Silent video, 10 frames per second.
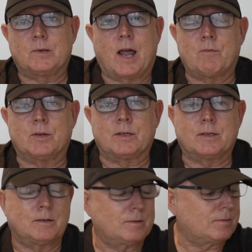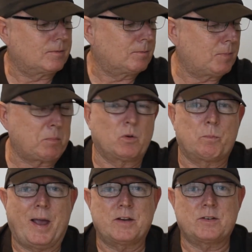lovers, people
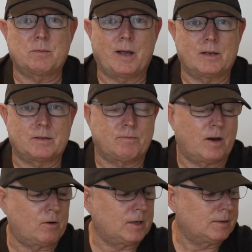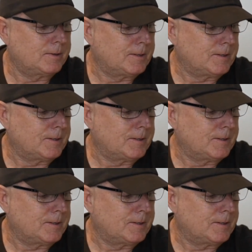who are passionate about safari.